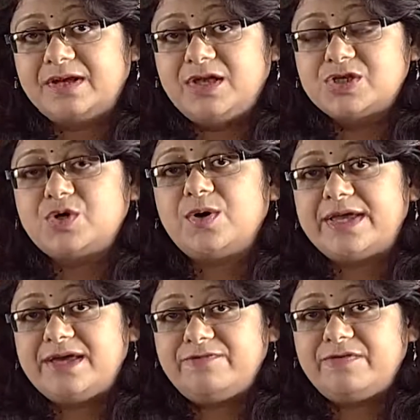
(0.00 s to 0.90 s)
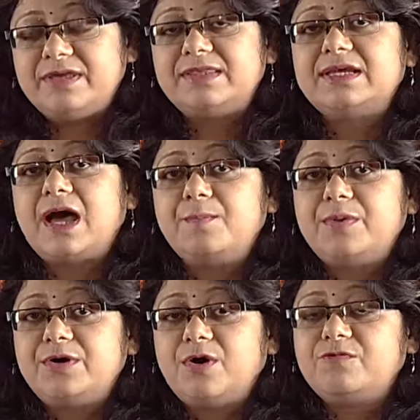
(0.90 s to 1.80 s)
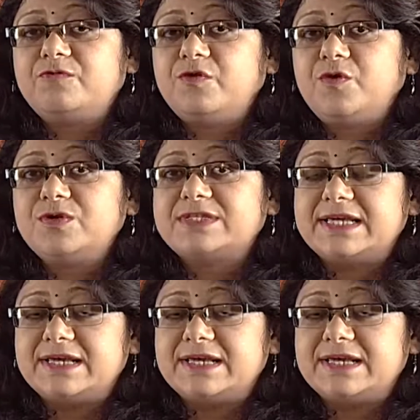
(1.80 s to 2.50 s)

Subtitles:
So if the number of votes